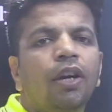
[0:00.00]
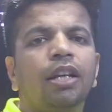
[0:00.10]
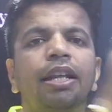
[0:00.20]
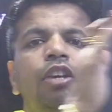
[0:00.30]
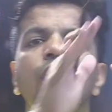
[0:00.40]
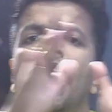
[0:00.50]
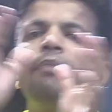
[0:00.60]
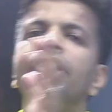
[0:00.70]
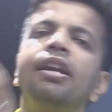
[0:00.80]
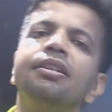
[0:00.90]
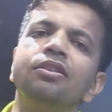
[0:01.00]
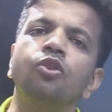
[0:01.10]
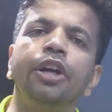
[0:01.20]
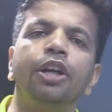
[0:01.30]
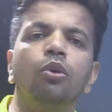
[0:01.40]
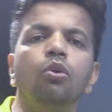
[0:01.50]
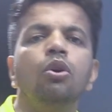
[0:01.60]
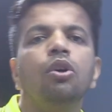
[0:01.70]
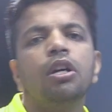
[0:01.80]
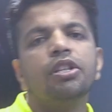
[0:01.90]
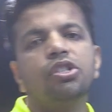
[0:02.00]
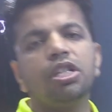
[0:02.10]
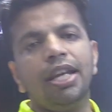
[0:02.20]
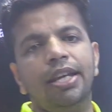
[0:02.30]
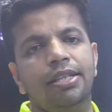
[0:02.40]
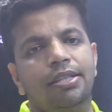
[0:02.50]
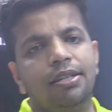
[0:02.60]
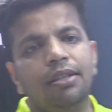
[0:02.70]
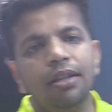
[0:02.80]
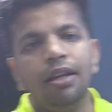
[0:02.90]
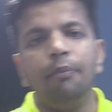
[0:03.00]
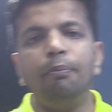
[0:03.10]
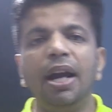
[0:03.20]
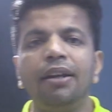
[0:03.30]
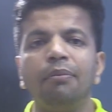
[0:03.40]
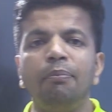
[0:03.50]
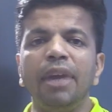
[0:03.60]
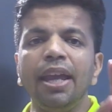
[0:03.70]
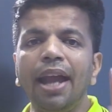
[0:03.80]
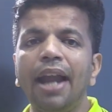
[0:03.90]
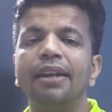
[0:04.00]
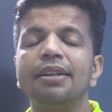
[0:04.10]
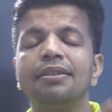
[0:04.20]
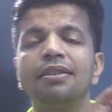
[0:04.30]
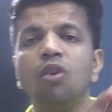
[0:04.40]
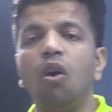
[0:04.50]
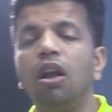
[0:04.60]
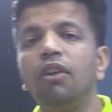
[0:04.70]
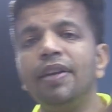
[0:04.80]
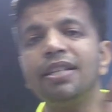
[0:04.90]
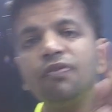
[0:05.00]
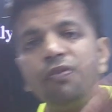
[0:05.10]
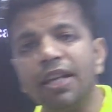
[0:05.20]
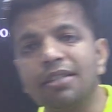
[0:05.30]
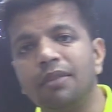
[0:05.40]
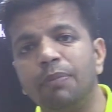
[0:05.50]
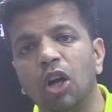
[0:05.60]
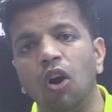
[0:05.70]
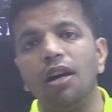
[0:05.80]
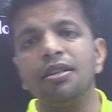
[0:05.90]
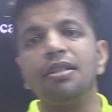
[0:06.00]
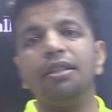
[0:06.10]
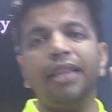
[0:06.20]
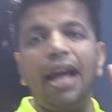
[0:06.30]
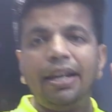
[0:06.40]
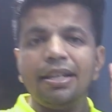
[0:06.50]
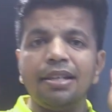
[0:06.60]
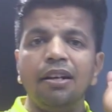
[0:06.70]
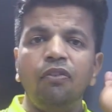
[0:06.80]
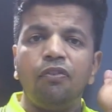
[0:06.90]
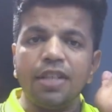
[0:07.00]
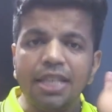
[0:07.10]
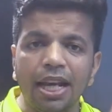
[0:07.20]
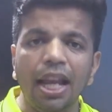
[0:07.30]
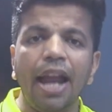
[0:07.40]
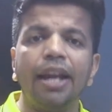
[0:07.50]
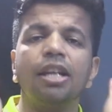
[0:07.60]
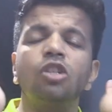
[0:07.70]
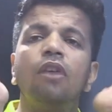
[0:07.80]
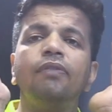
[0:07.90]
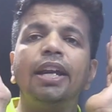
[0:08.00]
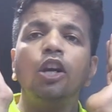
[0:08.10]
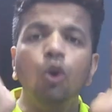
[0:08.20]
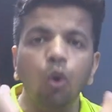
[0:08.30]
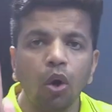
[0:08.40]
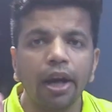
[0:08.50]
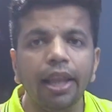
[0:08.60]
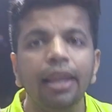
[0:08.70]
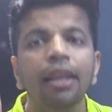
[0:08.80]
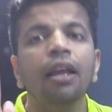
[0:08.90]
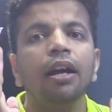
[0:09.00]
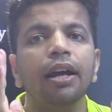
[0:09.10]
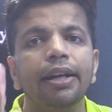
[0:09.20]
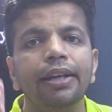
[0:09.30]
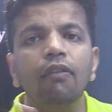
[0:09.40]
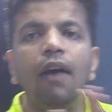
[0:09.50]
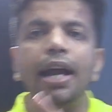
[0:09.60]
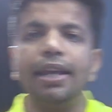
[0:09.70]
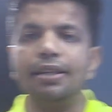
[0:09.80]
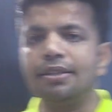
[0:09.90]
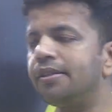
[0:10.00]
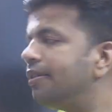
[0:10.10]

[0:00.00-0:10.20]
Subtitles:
then your IP address is going to change. But MAC address is always fixed because that is a physical address of that local device.